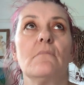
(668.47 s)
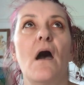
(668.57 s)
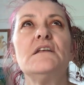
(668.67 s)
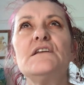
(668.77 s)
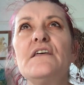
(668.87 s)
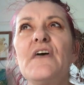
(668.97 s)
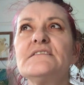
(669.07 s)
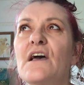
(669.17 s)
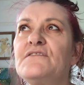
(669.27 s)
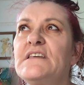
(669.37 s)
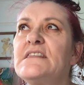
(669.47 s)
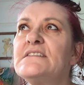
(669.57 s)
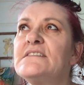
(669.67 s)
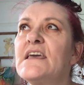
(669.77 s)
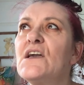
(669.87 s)
I don't know, I've seen
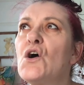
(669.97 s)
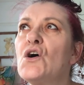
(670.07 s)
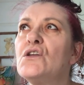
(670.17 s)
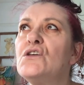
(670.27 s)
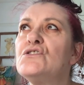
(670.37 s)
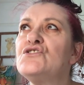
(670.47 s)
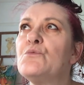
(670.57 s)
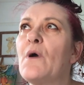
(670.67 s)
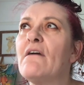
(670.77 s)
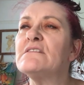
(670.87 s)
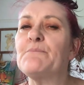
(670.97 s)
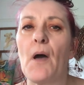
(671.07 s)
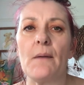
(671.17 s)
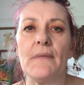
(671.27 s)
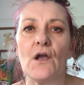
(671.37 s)
this thing on YouTube where it's
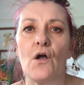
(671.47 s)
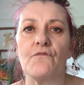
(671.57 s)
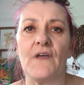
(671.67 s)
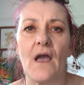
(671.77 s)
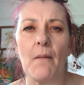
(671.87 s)
buy me a coffee.